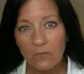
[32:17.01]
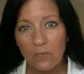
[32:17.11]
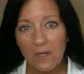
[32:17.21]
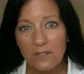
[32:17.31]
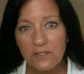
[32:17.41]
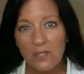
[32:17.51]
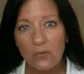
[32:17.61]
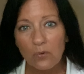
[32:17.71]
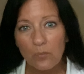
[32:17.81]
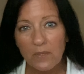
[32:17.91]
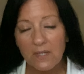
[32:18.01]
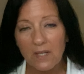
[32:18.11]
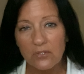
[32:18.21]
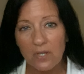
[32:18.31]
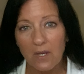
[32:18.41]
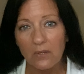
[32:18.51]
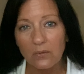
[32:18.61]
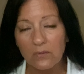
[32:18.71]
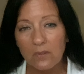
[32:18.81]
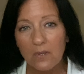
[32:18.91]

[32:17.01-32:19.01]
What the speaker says: Why is he grooming that child?